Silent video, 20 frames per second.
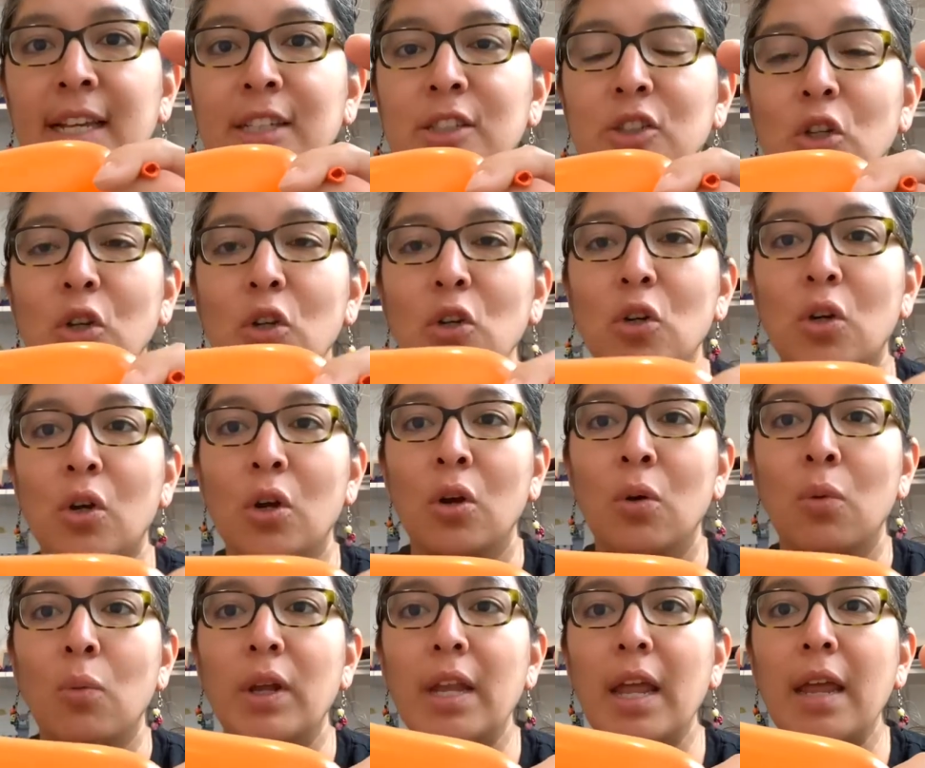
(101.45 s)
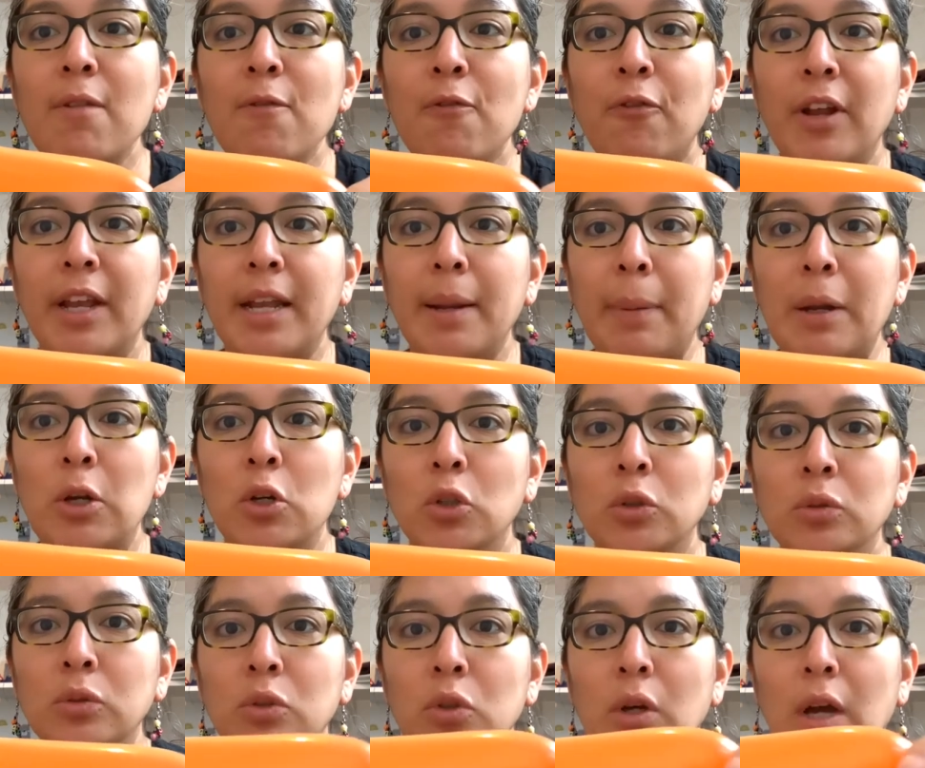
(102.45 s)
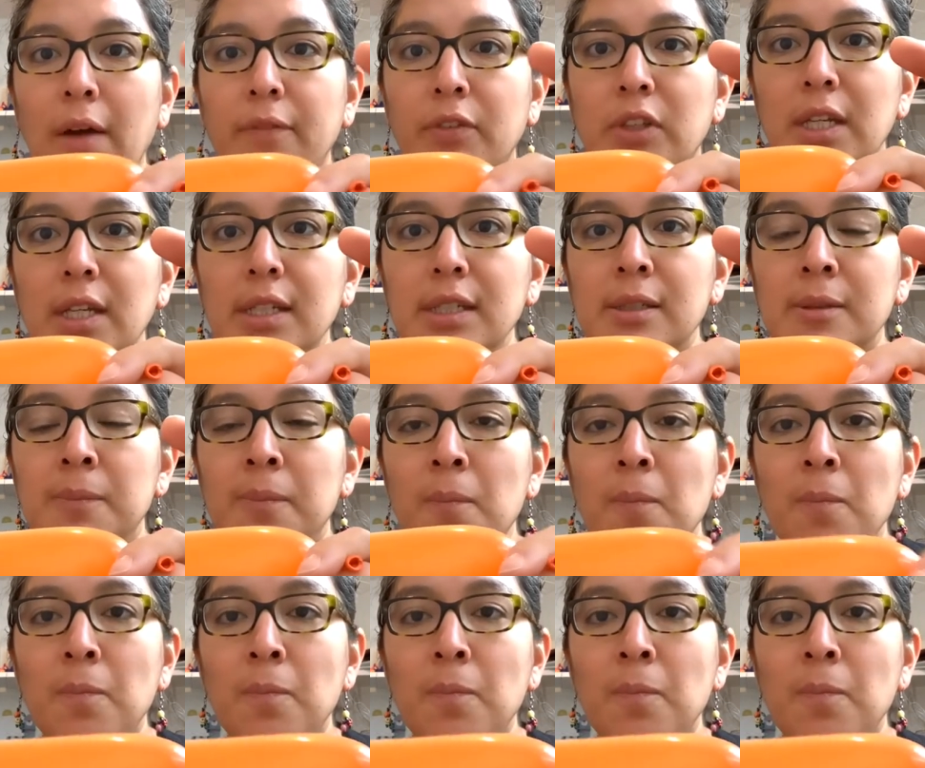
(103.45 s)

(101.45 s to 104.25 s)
So look, when I inflate a balloon, you have this,